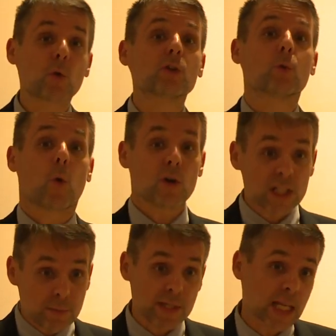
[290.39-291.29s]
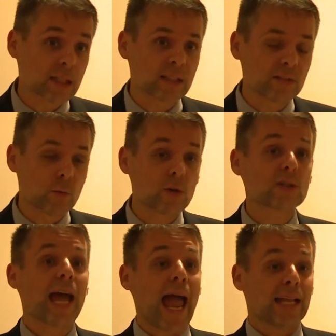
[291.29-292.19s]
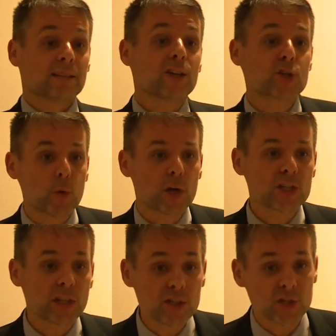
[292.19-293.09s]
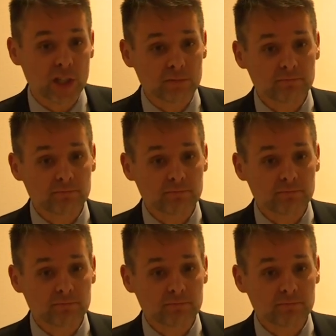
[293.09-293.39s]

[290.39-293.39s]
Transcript: What was representative was anti Jewish teaching.